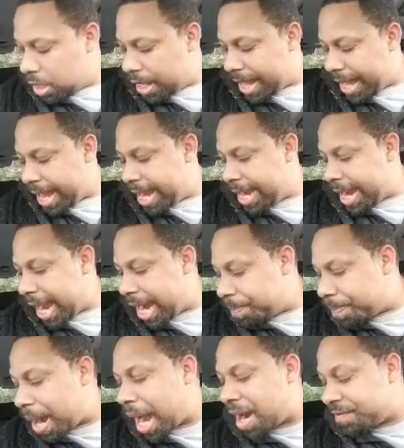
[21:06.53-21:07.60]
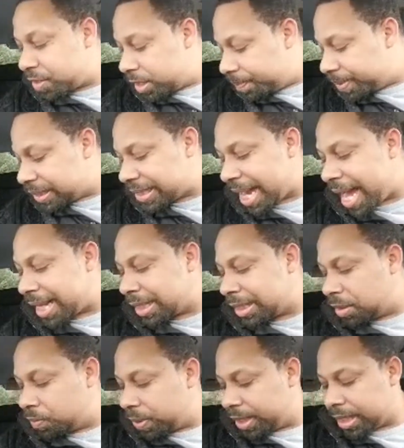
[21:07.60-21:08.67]
a poverty mentality
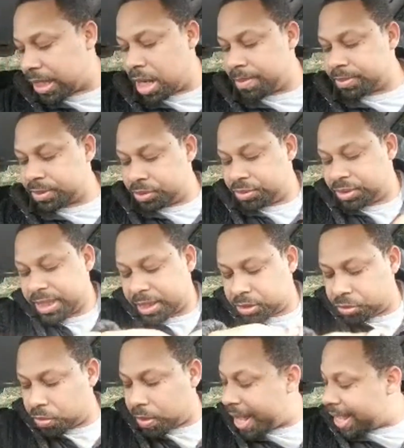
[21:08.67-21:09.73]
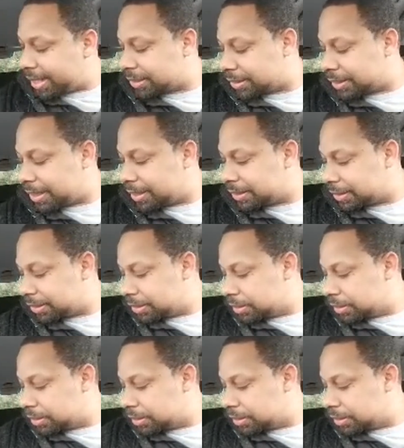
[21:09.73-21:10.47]
when it comes to sexual access.